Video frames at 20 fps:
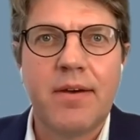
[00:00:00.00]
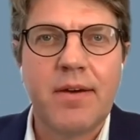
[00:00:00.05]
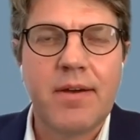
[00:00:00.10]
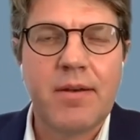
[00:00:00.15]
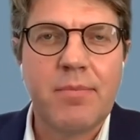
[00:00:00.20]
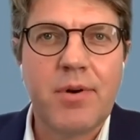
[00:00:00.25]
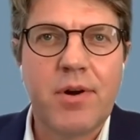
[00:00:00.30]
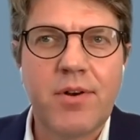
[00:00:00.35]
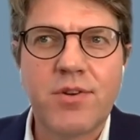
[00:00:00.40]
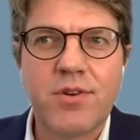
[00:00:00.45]
in
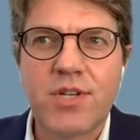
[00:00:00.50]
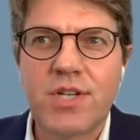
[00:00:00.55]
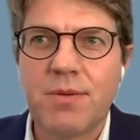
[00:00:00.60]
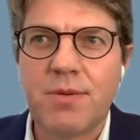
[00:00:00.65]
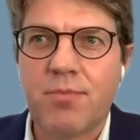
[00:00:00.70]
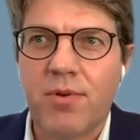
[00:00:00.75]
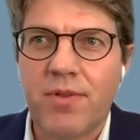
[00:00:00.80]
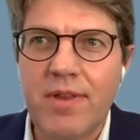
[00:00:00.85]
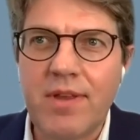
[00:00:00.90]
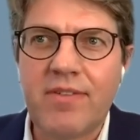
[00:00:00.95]

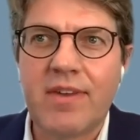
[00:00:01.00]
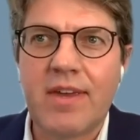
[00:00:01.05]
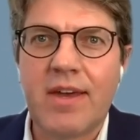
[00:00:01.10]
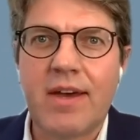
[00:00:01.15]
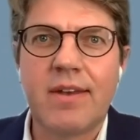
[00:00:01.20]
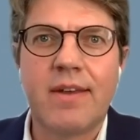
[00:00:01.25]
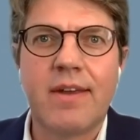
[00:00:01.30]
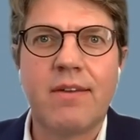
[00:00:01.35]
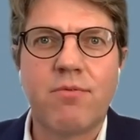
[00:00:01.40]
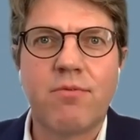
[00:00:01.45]
partnership with
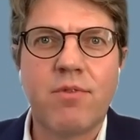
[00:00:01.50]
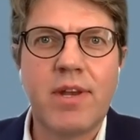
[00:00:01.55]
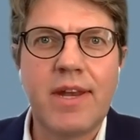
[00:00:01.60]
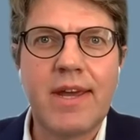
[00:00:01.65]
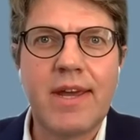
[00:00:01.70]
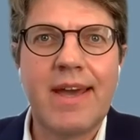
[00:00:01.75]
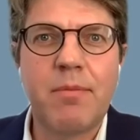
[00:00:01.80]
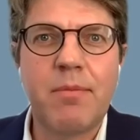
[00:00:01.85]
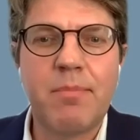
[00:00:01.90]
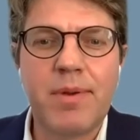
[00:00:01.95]
INSEAD, and really
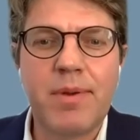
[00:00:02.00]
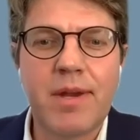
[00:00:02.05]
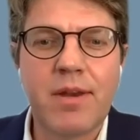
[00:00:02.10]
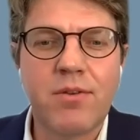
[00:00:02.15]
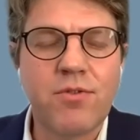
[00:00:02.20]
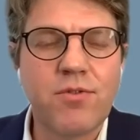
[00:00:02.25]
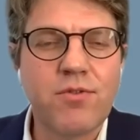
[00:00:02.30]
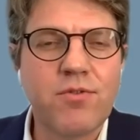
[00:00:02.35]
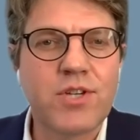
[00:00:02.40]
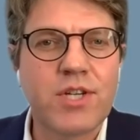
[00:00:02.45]
helping
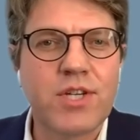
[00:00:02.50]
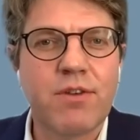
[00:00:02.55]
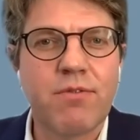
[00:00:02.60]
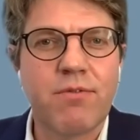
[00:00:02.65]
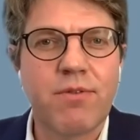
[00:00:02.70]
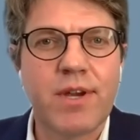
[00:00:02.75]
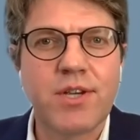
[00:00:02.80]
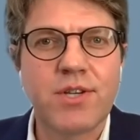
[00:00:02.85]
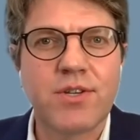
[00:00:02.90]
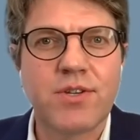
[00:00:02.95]
the new
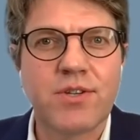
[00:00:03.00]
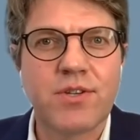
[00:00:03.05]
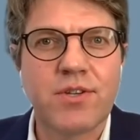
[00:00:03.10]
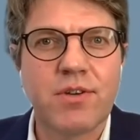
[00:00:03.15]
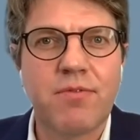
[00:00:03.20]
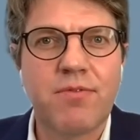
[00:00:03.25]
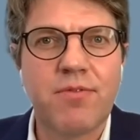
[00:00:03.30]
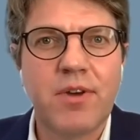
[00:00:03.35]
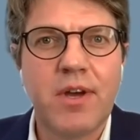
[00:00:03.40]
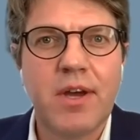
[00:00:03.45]
generations
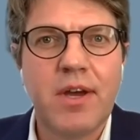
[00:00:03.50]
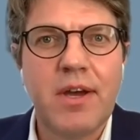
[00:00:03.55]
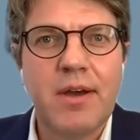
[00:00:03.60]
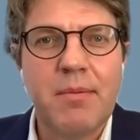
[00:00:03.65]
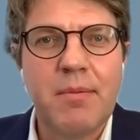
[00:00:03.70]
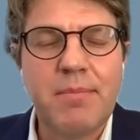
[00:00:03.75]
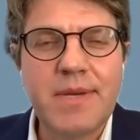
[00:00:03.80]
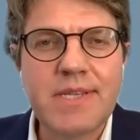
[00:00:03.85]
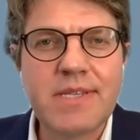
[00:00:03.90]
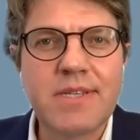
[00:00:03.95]
of
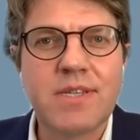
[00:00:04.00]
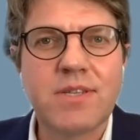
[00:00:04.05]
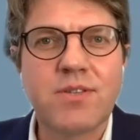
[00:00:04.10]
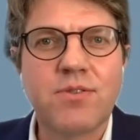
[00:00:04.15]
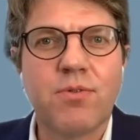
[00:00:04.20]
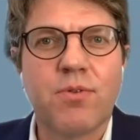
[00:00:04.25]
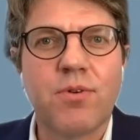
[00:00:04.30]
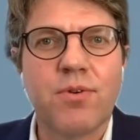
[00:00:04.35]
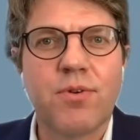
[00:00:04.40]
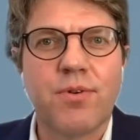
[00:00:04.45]
business
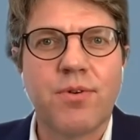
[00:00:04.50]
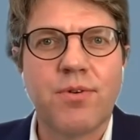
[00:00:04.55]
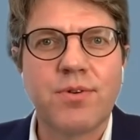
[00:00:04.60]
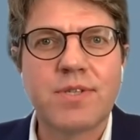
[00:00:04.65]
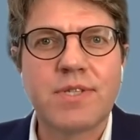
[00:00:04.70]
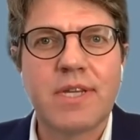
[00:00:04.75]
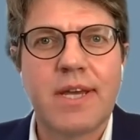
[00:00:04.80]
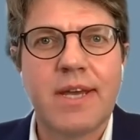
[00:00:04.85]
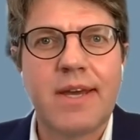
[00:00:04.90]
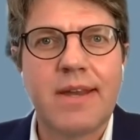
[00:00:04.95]

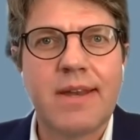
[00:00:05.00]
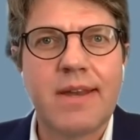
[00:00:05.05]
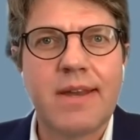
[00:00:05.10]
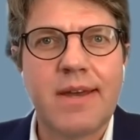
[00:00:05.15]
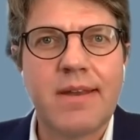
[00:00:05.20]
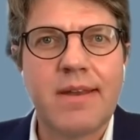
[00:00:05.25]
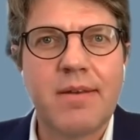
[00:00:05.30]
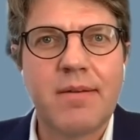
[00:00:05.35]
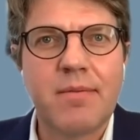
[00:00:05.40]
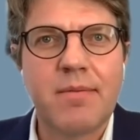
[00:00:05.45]
owners
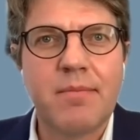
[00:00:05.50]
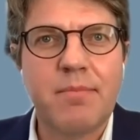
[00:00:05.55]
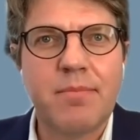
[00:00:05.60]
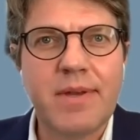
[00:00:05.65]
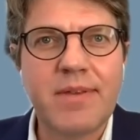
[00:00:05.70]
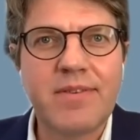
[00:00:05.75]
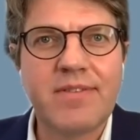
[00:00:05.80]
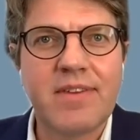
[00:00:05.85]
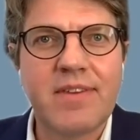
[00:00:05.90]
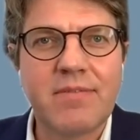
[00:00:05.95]
and
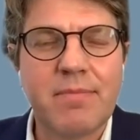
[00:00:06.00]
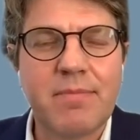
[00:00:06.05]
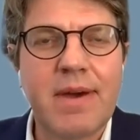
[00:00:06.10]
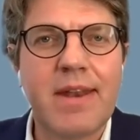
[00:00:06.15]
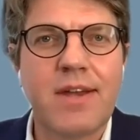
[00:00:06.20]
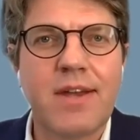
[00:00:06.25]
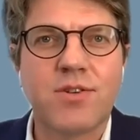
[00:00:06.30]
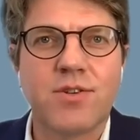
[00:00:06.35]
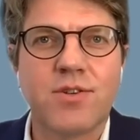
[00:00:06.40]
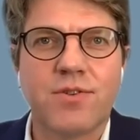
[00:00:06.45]
business
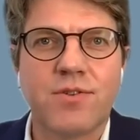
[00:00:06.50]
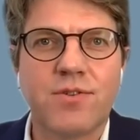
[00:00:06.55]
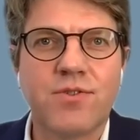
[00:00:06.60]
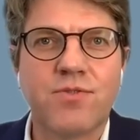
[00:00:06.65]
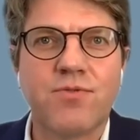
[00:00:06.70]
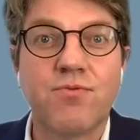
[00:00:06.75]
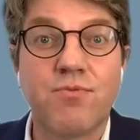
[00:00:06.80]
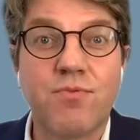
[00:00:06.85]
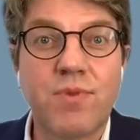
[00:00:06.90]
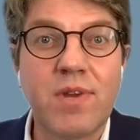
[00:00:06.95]
managers
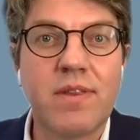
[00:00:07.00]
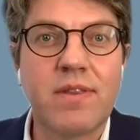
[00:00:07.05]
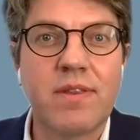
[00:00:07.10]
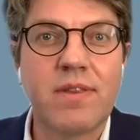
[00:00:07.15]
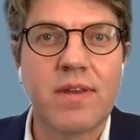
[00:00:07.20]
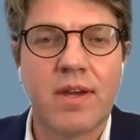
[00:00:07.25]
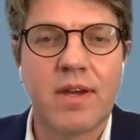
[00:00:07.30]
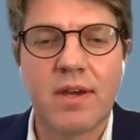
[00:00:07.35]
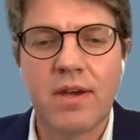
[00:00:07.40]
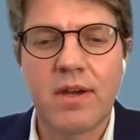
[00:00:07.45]
to
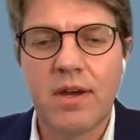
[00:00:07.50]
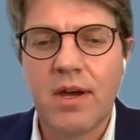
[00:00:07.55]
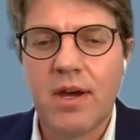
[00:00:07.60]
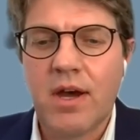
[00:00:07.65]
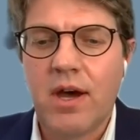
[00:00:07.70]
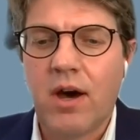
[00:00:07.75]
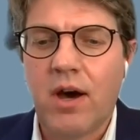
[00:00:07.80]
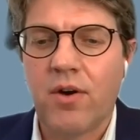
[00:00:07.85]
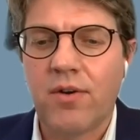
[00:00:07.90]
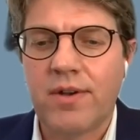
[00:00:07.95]
rethink
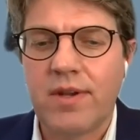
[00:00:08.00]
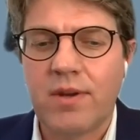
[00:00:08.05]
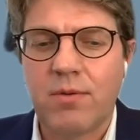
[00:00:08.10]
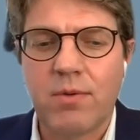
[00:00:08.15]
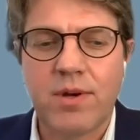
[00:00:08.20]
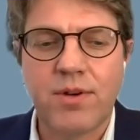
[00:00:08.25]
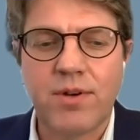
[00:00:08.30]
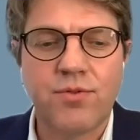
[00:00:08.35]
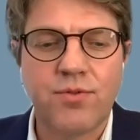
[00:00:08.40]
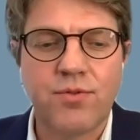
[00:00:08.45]
how they
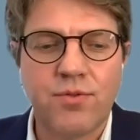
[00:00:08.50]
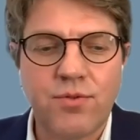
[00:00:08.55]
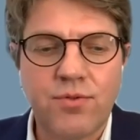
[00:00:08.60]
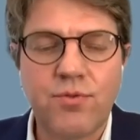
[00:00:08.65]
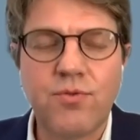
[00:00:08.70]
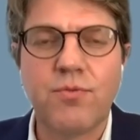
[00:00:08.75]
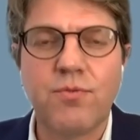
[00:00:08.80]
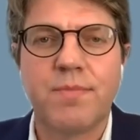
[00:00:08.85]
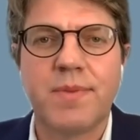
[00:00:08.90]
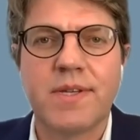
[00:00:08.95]
want to
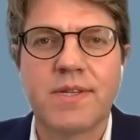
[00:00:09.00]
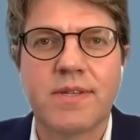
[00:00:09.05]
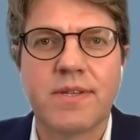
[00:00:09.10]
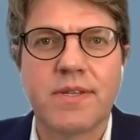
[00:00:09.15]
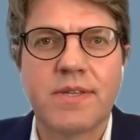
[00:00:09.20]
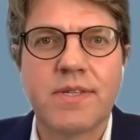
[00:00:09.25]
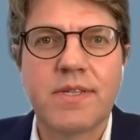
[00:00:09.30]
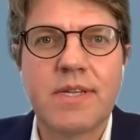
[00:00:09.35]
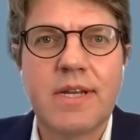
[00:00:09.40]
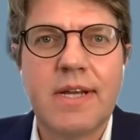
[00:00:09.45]
do
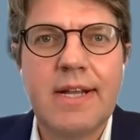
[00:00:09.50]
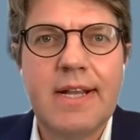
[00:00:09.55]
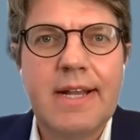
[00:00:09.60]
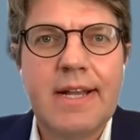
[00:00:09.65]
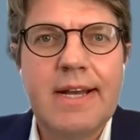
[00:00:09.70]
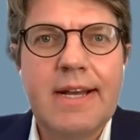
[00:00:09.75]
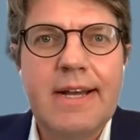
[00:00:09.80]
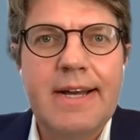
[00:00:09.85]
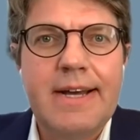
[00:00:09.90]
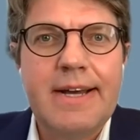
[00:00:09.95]
business.
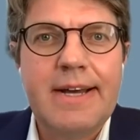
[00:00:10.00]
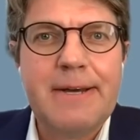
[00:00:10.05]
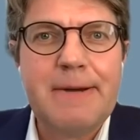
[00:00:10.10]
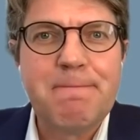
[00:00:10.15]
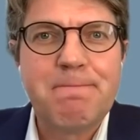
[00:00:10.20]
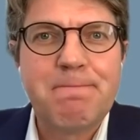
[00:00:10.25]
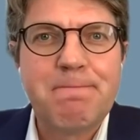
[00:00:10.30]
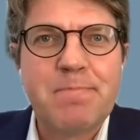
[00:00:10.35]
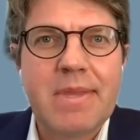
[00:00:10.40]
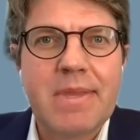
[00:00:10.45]

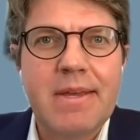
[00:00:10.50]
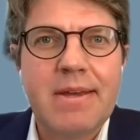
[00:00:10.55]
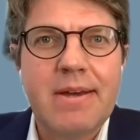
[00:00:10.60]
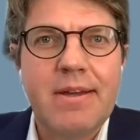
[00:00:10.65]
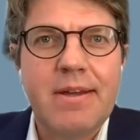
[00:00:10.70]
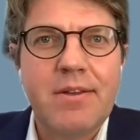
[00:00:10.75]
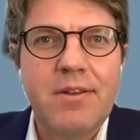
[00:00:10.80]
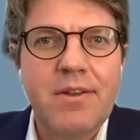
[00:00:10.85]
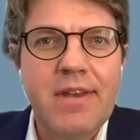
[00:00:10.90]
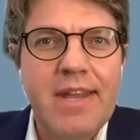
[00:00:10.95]
The
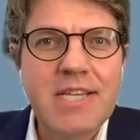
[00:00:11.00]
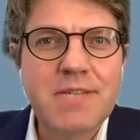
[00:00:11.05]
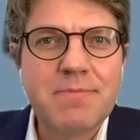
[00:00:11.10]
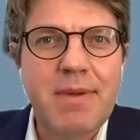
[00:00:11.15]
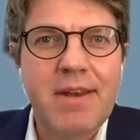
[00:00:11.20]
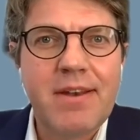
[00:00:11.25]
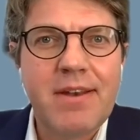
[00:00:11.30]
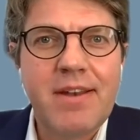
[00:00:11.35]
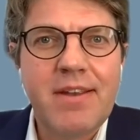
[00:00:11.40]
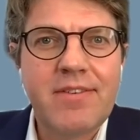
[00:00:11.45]
next
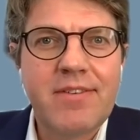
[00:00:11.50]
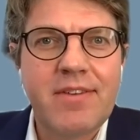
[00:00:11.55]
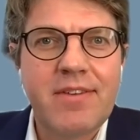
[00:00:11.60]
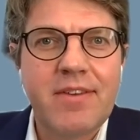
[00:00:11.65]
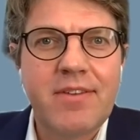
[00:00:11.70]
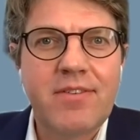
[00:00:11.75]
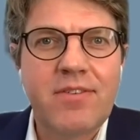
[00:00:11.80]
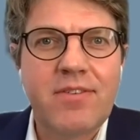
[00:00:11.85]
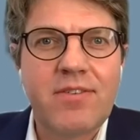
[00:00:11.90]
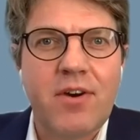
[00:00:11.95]
panelist
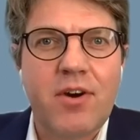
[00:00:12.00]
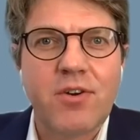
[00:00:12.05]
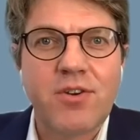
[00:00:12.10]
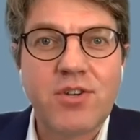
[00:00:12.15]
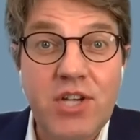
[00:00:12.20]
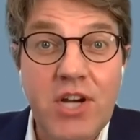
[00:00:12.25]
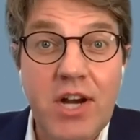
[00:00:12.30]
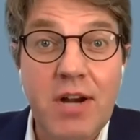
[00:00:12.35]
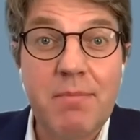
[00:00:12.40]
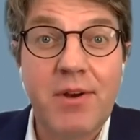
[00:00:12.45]
is our
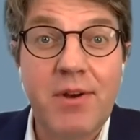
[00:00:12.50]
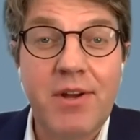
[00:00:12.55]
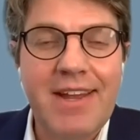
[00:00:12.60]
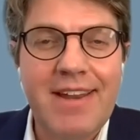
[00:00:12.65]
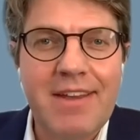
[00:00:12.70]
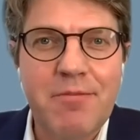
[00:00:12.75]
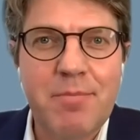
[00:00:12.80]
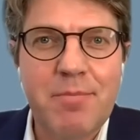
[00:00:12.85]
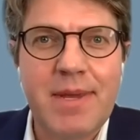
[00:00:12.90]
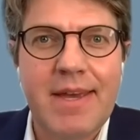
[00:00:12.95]
chairman
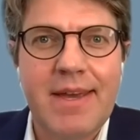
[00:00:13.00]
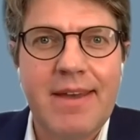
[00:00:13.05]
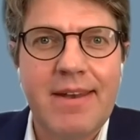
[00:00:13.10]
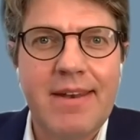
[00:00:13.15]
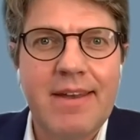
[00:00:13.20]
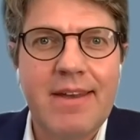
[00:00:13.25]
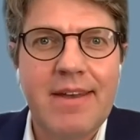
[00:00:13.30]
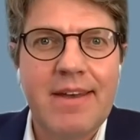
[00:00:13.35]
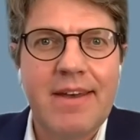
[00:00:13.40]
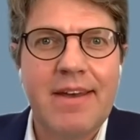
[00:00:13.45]
at FBN,
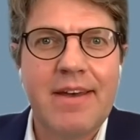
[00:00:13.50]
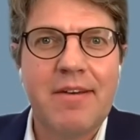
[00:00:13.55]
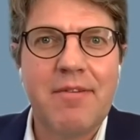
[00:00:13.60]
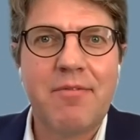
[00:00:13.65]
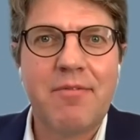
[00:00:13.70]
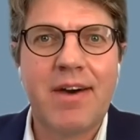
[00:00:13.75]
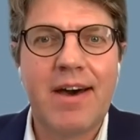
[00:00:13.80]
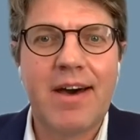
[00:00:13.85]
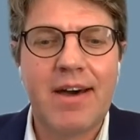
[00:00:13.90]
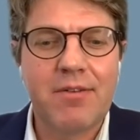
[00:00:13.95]

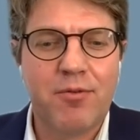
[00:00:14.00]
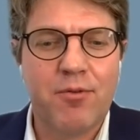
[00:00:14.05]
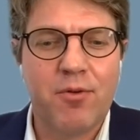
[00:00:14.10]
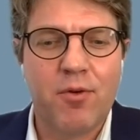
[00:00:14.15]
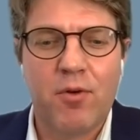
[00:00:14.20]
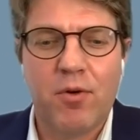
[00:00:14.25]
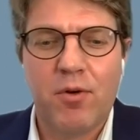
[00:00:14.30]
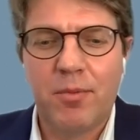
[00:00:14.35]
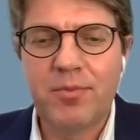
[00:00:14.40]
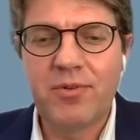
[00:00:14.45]
Farhad
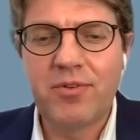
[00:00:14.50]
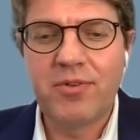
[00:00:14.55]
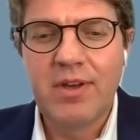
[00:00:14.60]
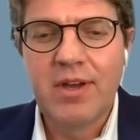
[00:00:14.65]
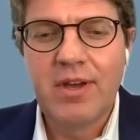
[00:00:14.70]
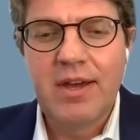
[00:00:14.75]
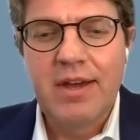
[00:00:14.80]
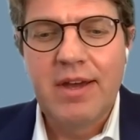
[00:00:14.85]
Forbes,